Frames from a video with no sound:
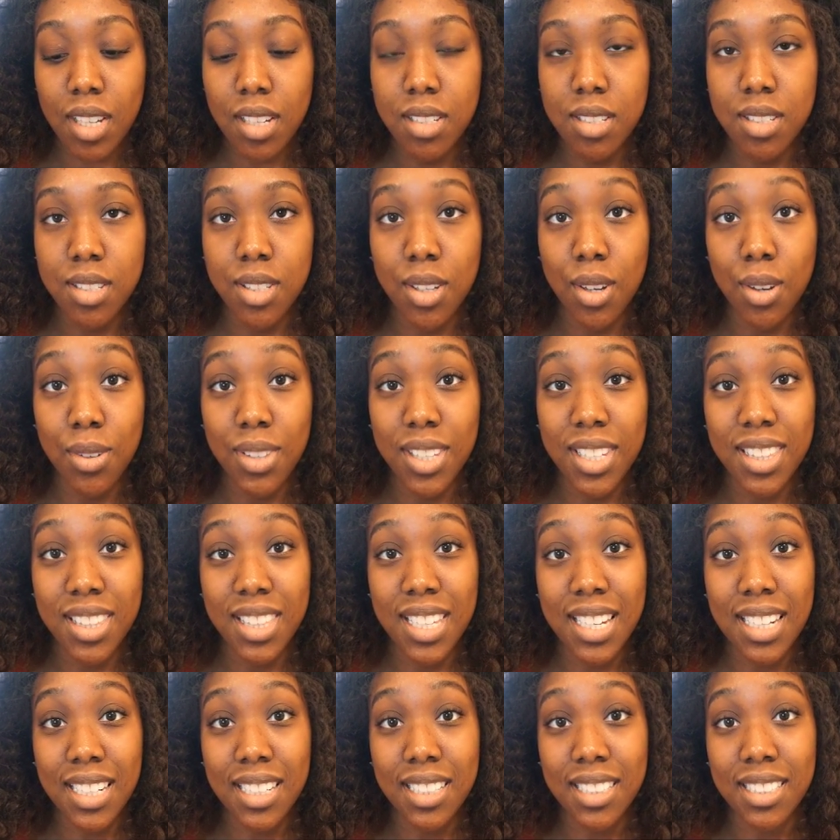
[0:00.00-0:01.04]
So the
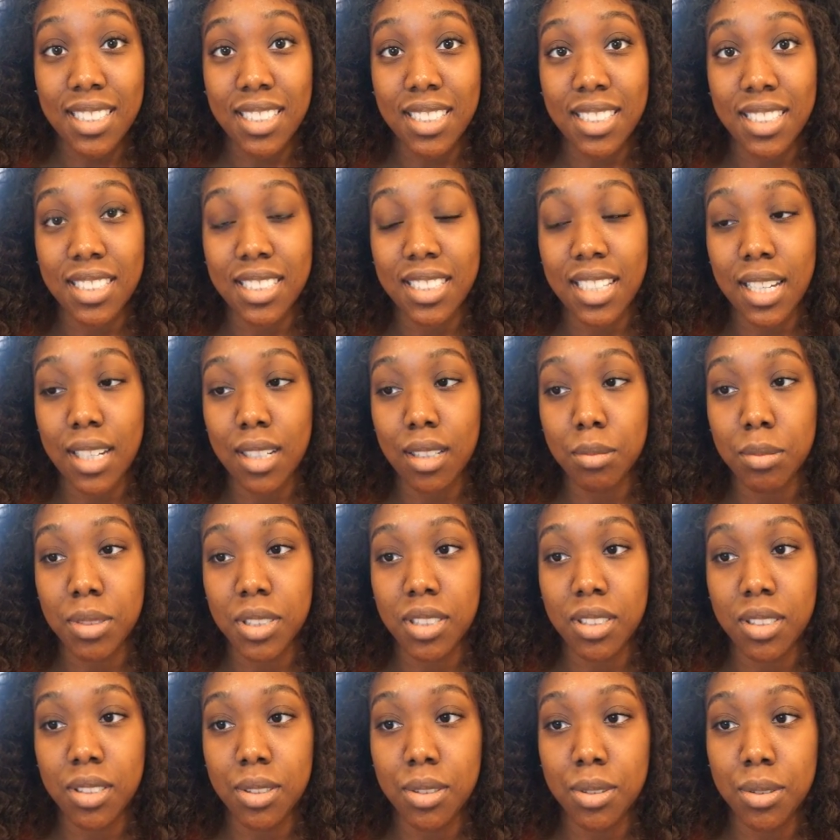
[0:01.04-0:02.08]
thickness just helps
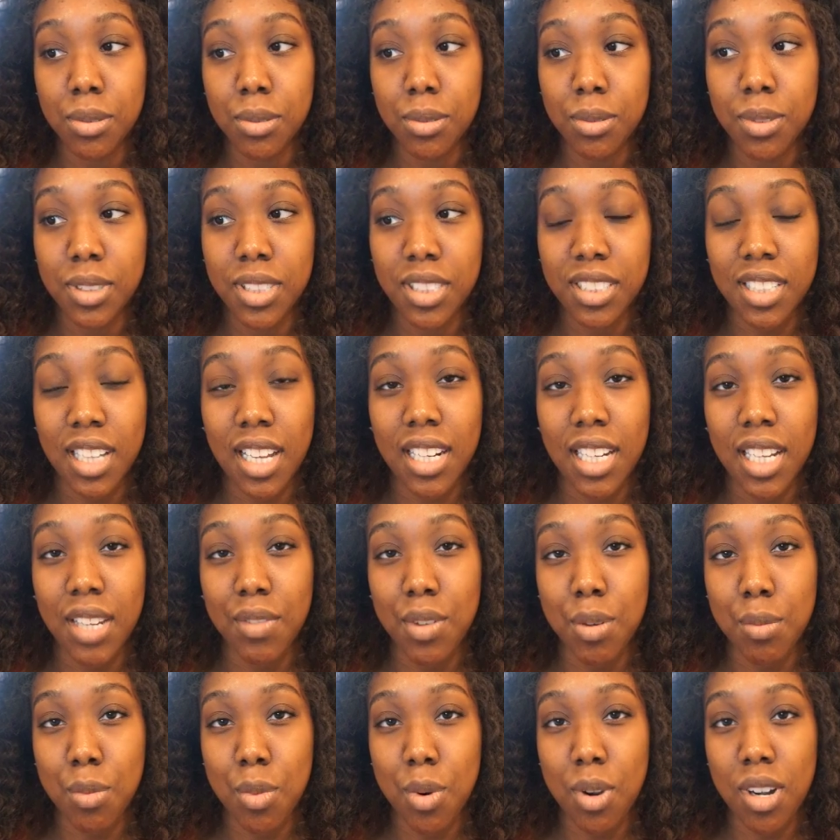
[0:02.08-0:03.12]
to just kind of give
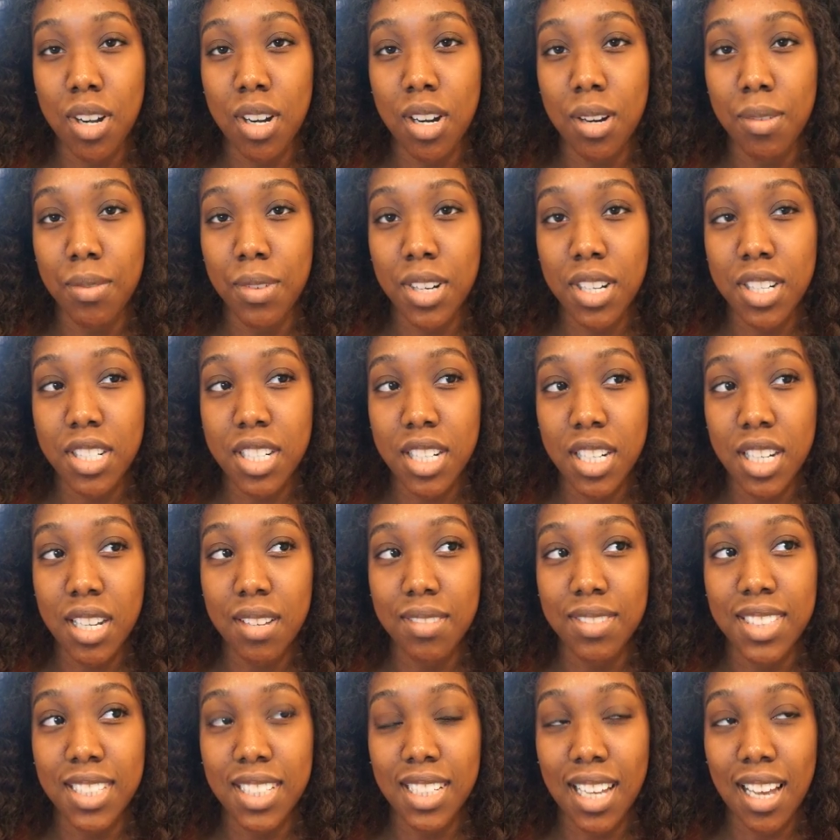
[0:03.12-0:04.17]
you more coverage. It
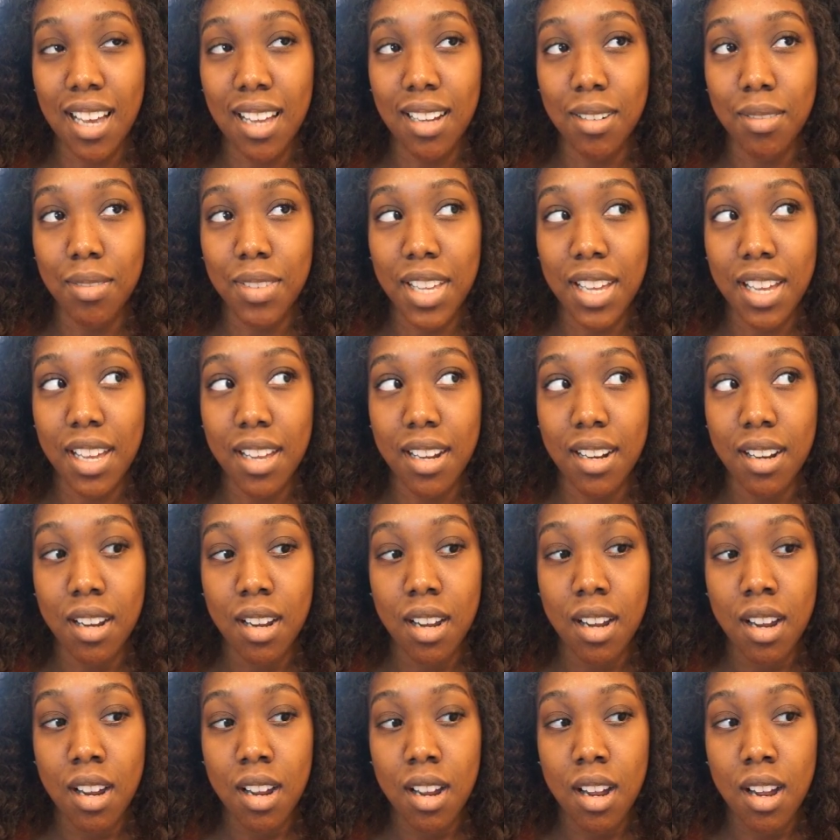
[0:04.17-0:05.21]
gives it kind of that
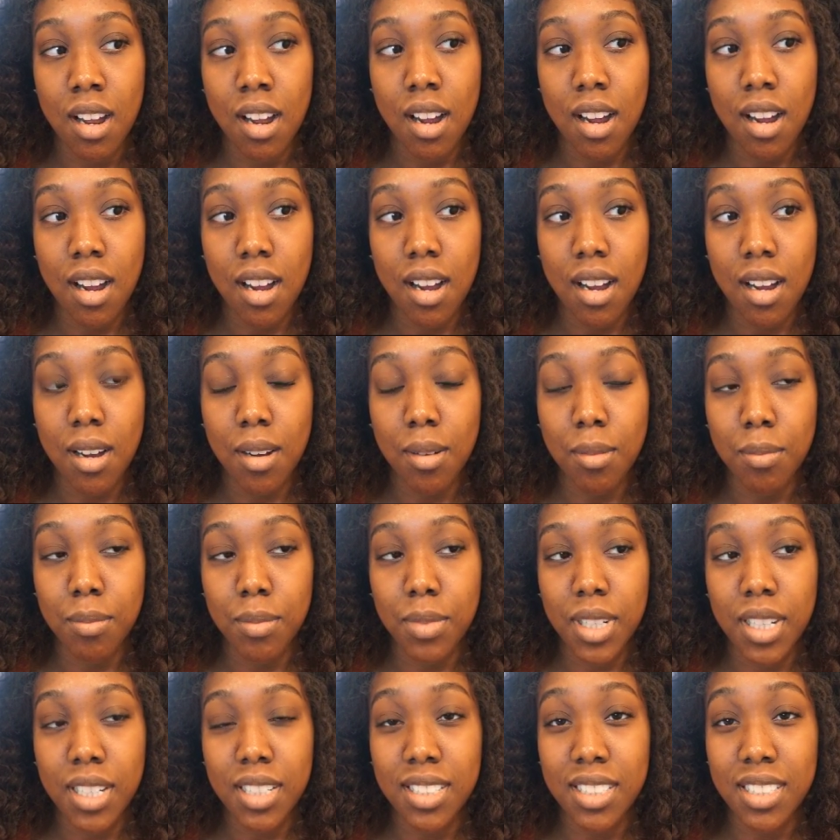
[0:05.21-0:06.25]

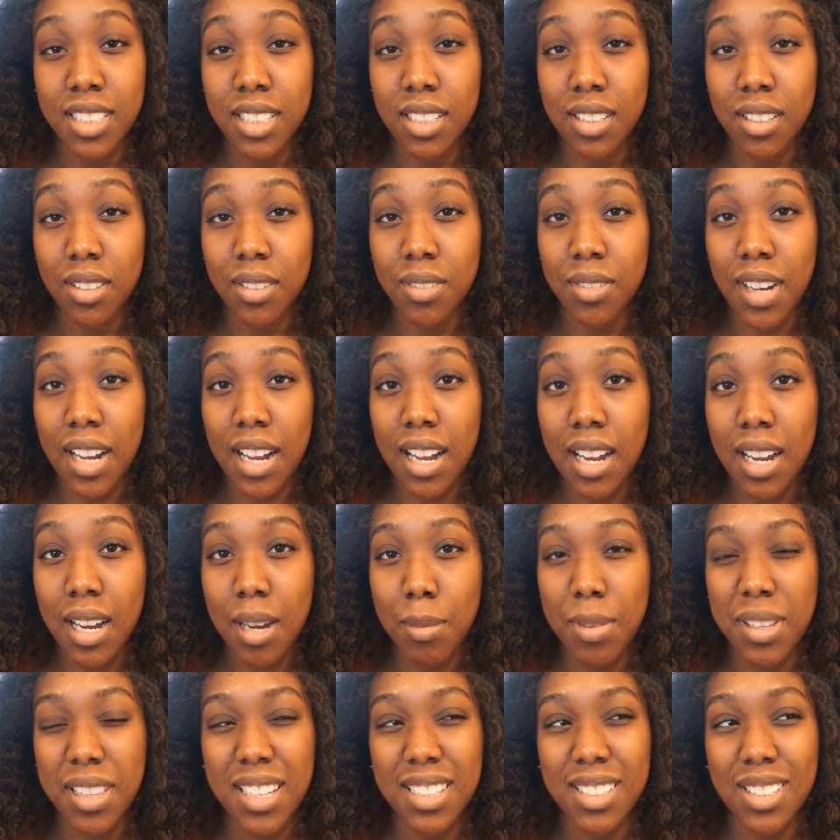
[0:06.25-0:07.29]
concealer
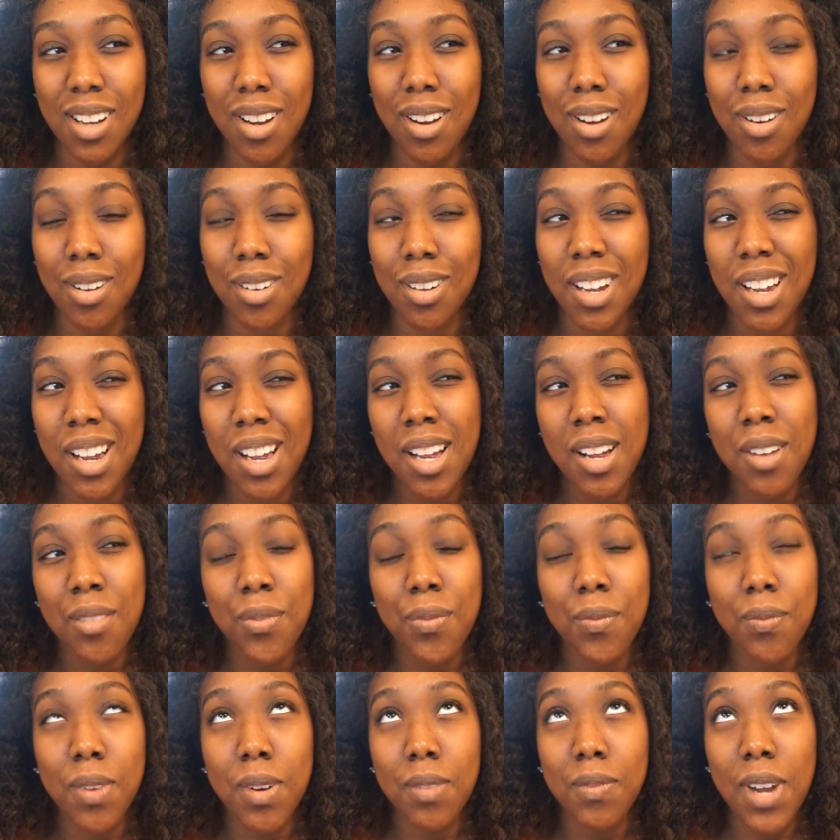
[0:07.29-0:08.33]
vibe, and that's all.
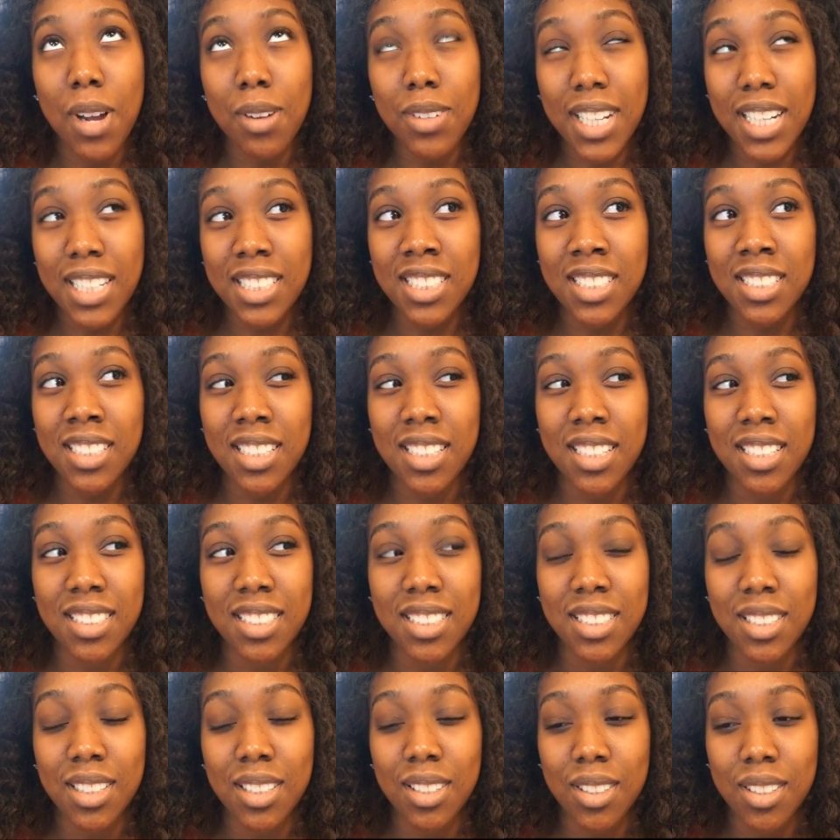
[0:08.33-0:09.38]
Foundation and
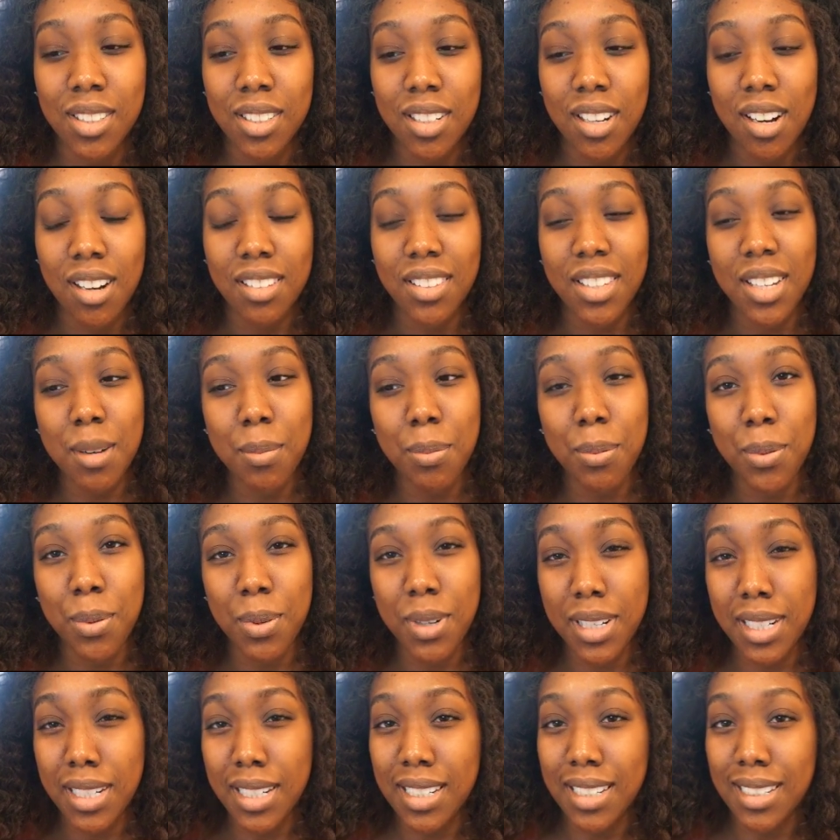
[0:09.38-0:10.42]
concealer, they're
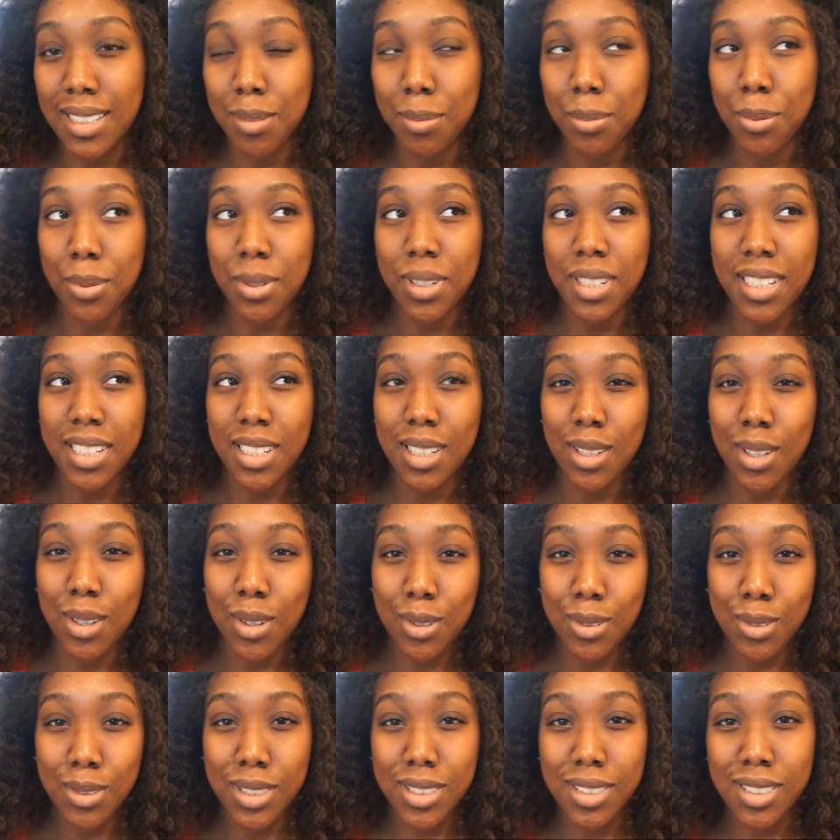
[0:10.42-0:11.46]
pretty
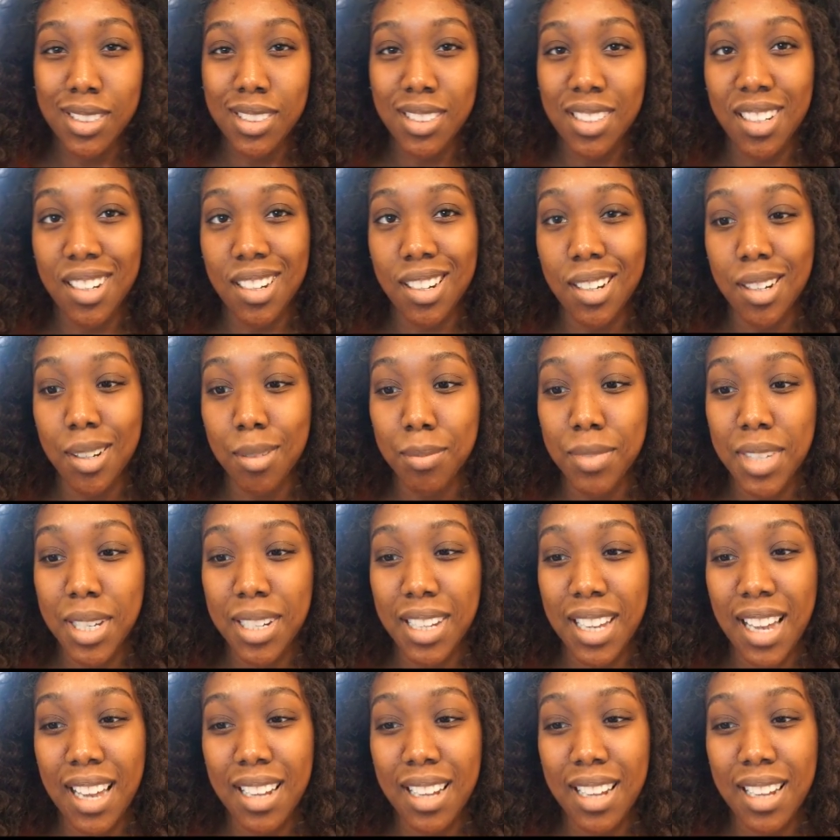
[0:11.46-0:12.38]
close. They